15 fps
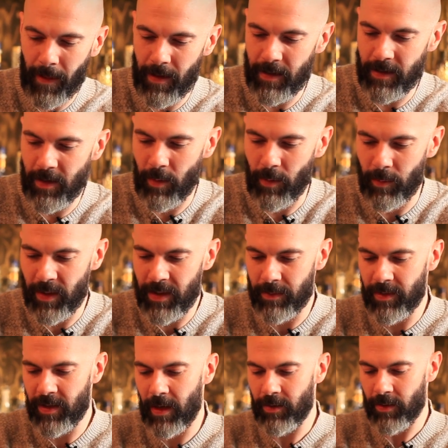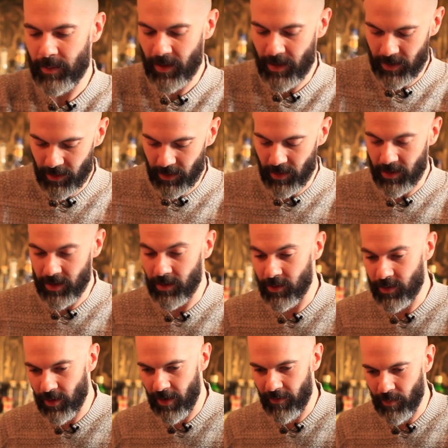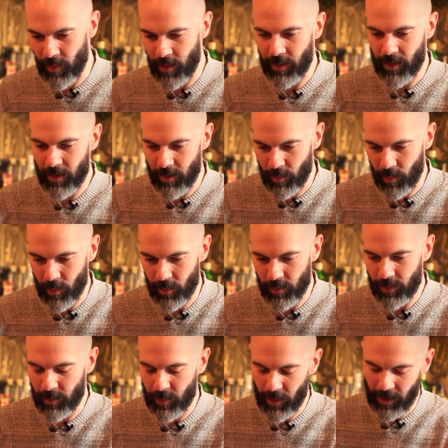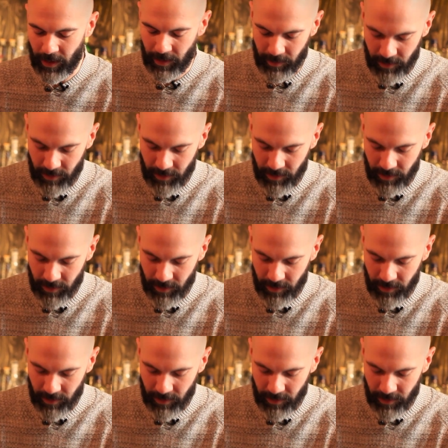There's a common misconception because you're using a dry vermouth that the more you put in,